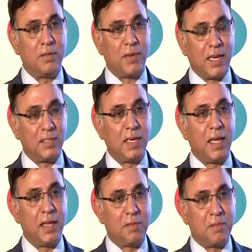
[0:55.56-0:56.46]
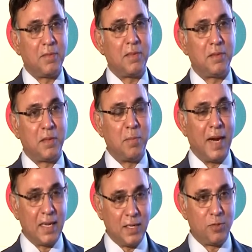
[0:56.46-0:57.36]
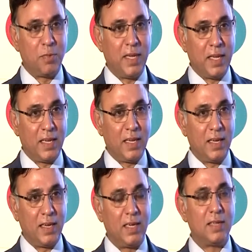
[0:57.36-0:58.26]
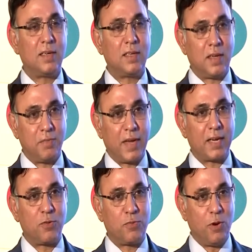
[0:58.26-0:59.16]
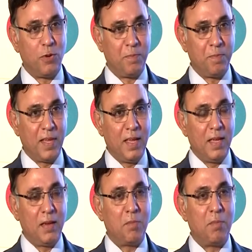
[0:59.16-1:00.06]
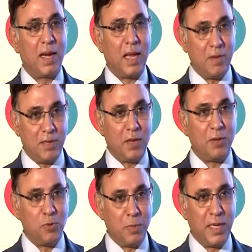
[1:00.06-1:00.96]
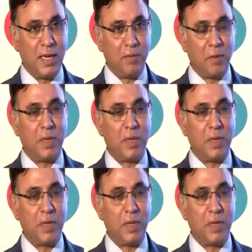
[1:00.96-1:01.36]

transiting the mantle to me, and it's a tough act to follow, but I will do my level